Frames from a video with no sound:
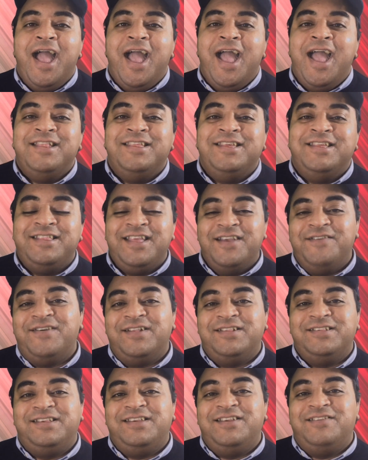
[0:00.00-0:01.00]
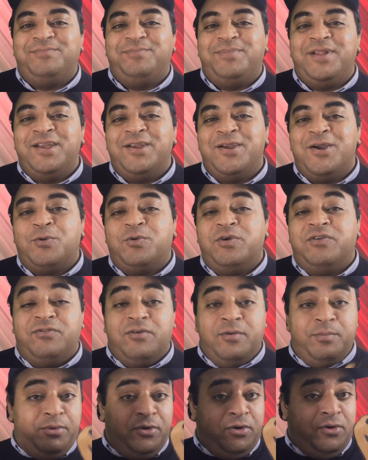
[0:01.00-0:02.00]
Any defensive player with
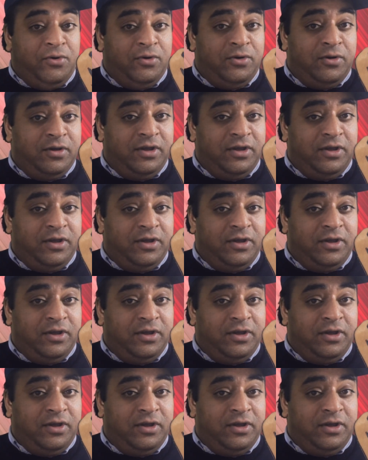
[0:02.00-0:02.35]
the ball